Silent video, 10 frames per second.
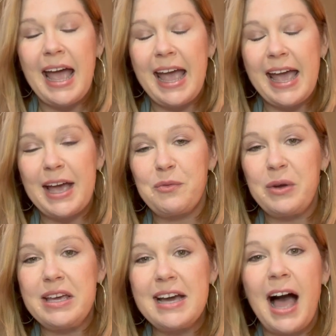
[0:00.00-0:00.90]
and
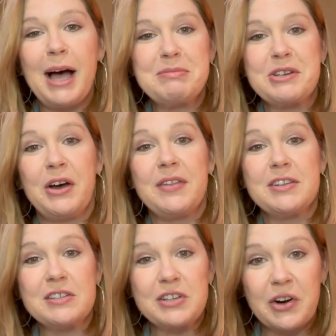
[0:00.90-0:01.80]
we hopped on the
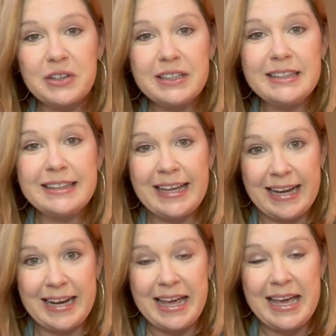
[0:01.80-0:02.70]
Scarlet
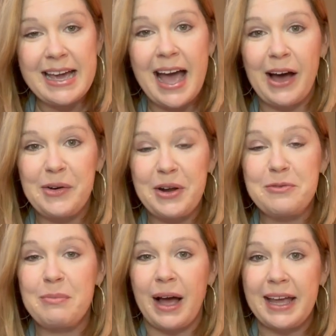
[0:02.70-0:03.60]
Lady out of
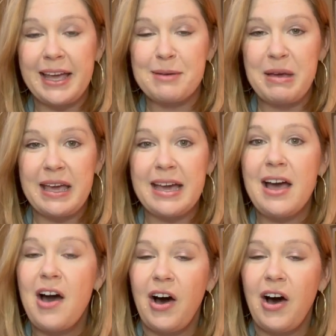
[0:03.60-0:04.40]
Miami